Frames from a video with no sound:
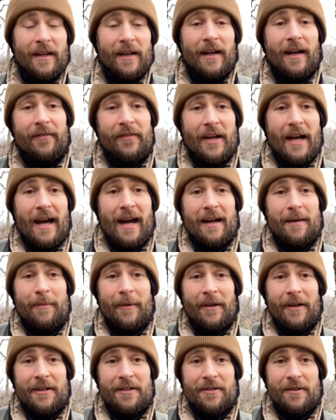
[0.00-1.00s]
of the
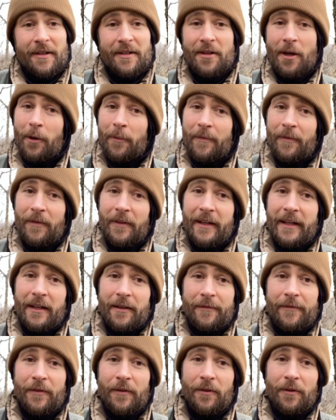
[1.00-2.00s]
hackberry trees, hopefully in
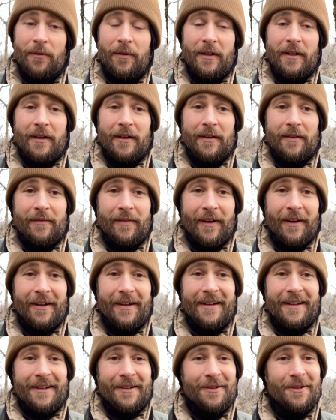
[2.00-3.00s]
a few
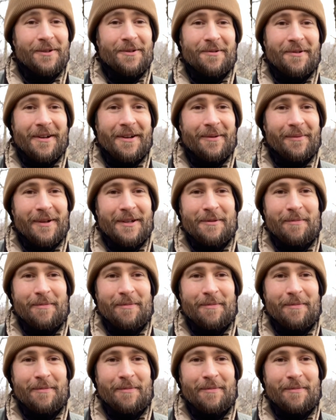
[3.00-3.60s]
very nutrient-rich